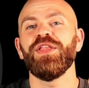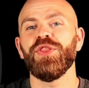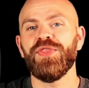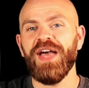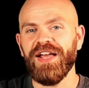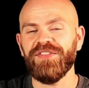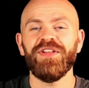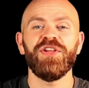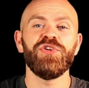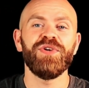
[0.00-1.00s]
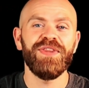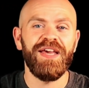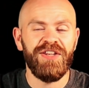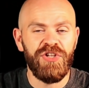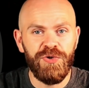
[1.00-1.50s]
That you can
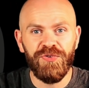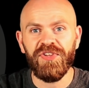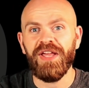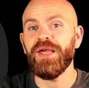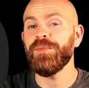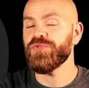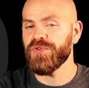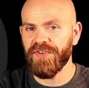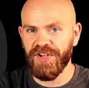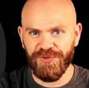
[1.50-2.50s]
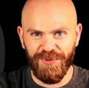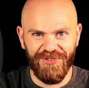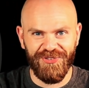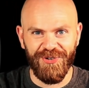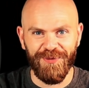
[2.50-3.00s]
then use to improvise with
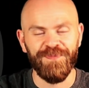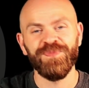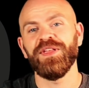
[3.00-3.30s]
the song.